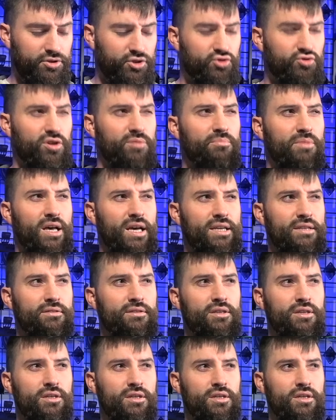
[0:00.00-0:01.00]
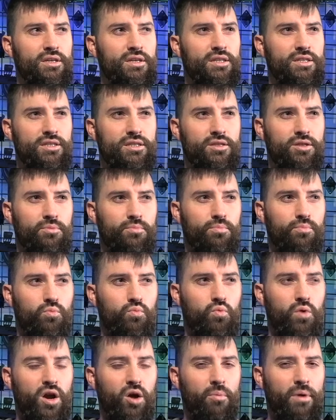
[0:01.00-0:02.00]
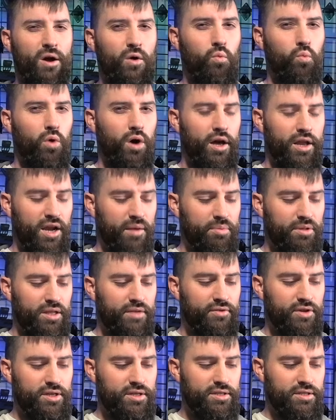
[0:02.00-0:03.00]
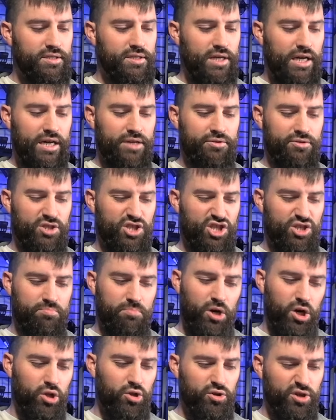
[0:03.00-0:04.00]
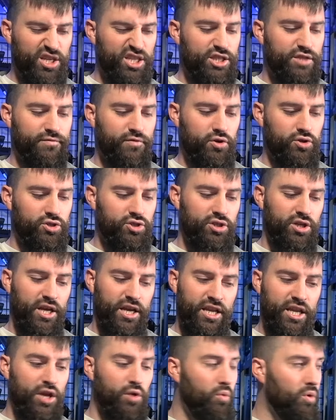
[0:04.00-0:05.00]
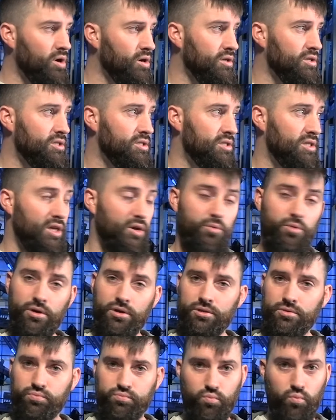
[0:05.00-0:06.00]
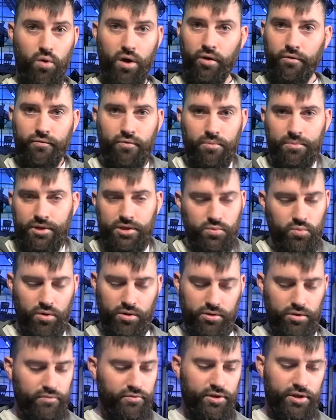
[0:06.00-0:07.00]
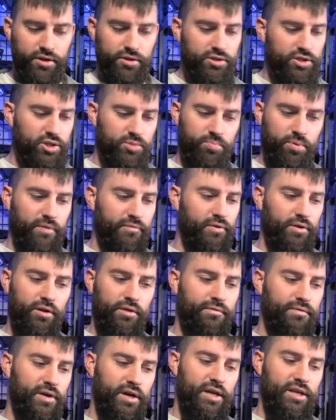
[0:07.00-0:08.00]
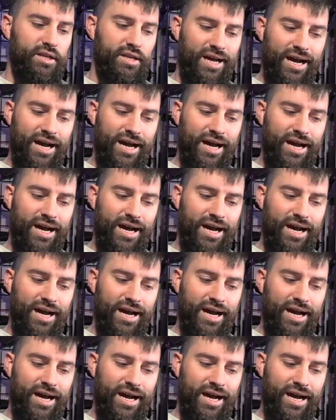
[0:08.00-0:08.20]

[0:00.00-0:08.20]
Streamlight this is the rail mount one, I believe it is, uh, the smaller-ish version, and he works. He works well for him. He's worked over the years just perfectly fine.